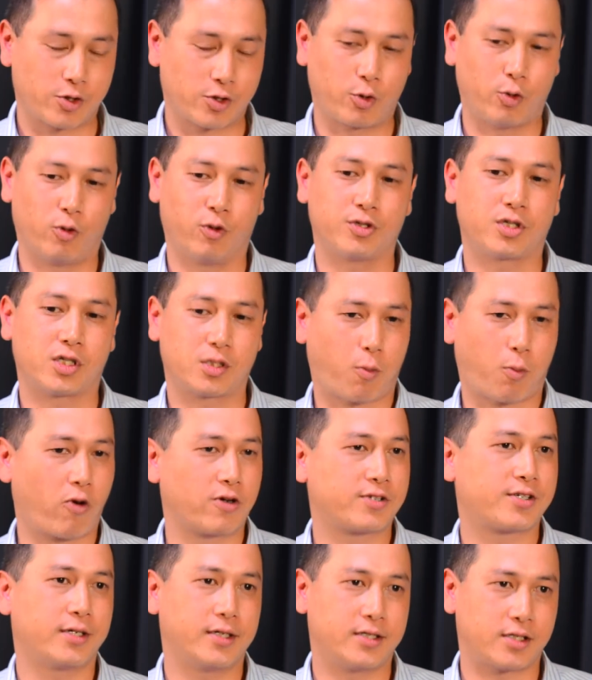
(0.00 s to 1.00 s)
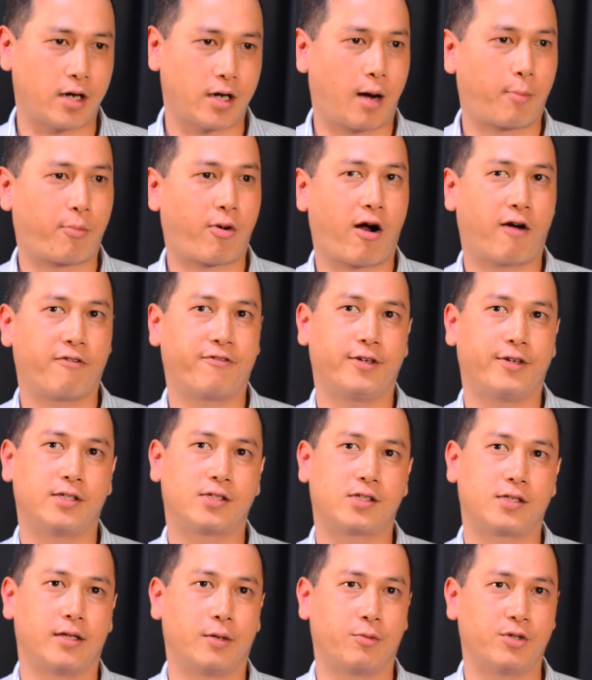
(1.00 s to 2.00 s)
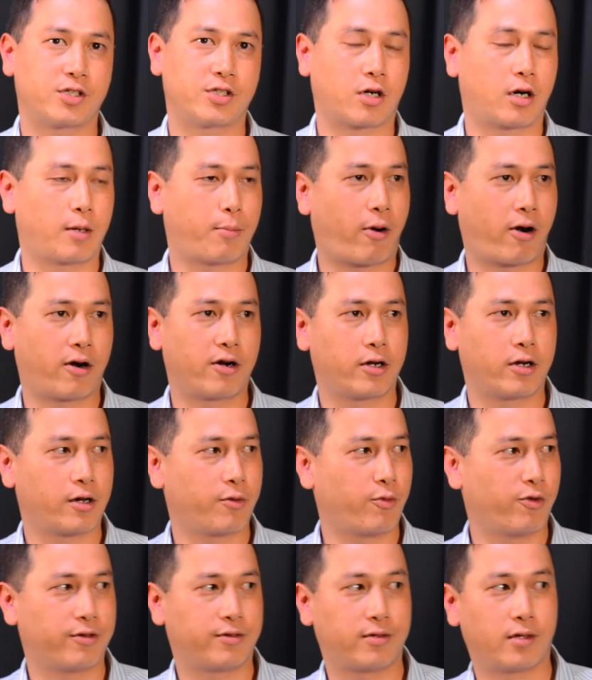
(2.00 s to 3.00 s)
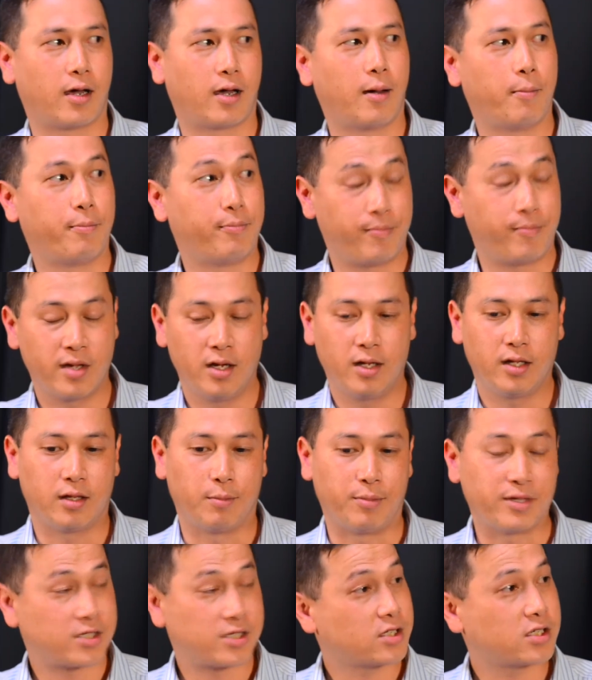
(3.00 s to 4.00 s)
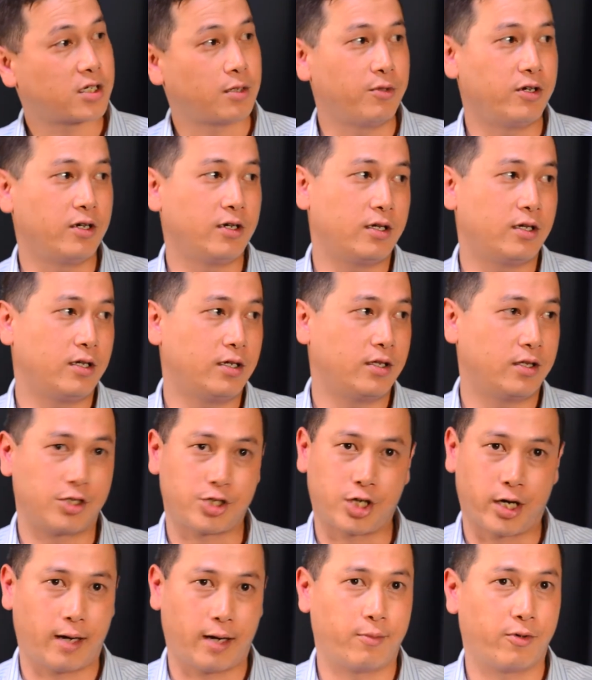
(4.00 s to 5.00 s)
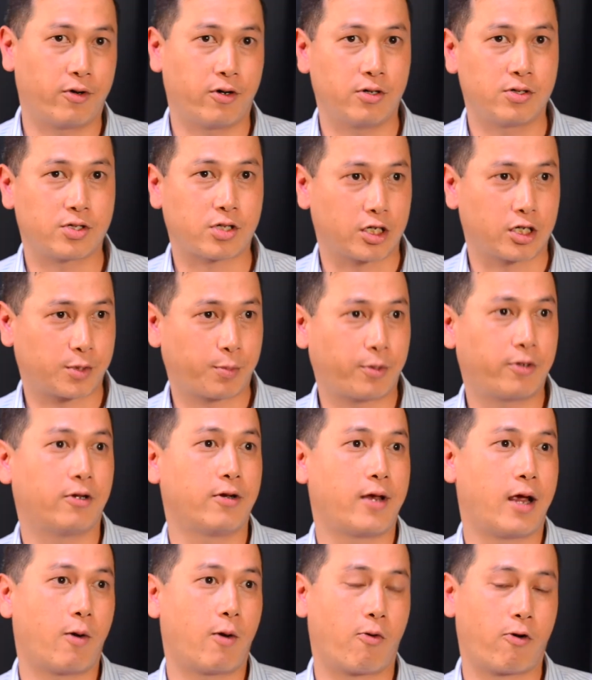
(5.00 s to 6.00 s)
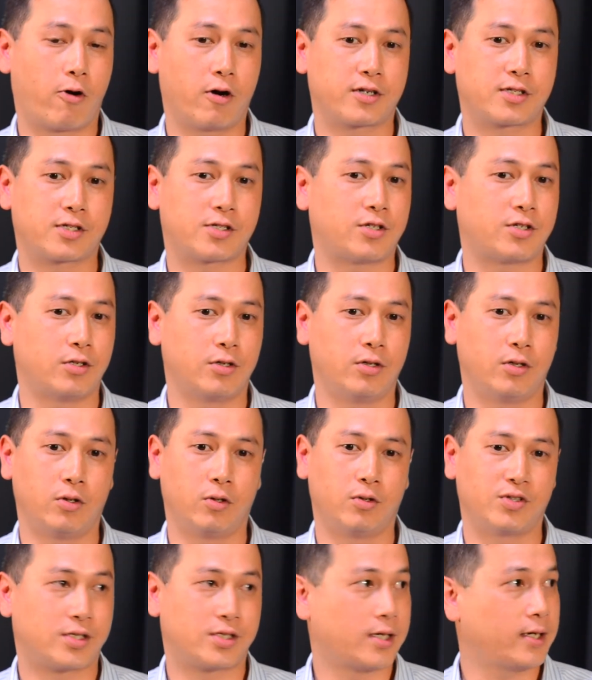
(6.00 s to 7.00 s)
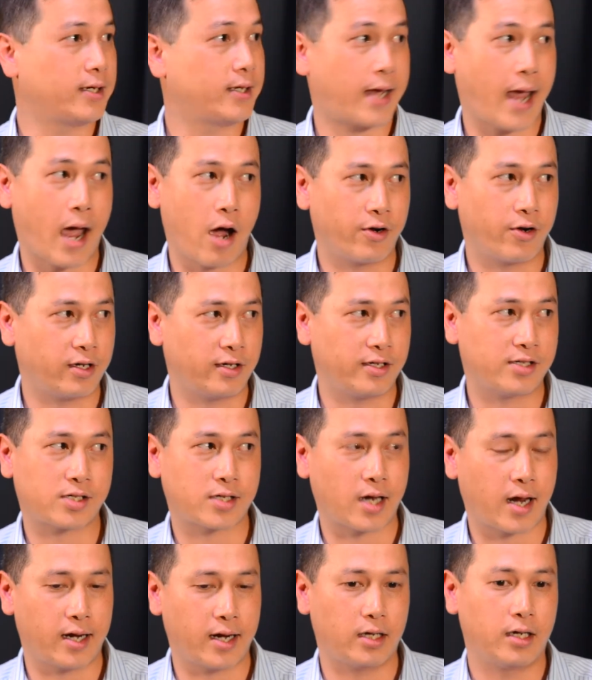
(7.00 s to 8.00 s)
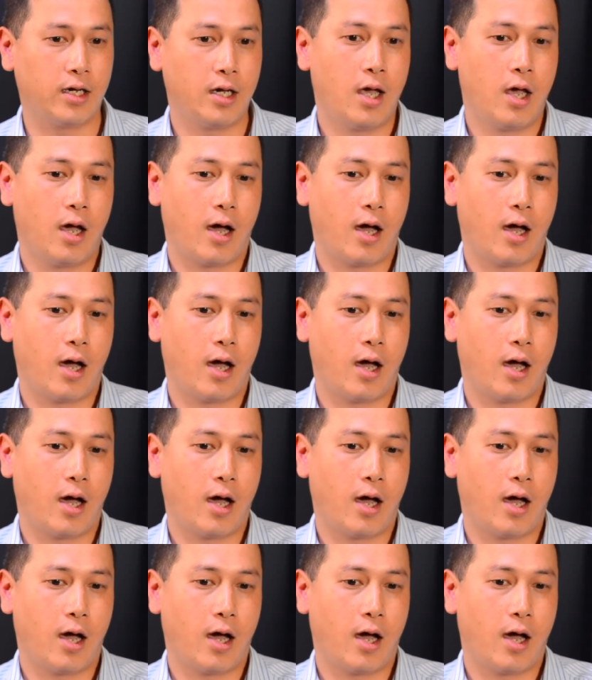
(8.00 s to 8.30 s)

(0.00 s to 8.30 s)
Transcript: schools, the sports leagues, nonprofits, and then we started partnering with uh, the business community, the chambers, entrepreneurial networks, to city, county, state.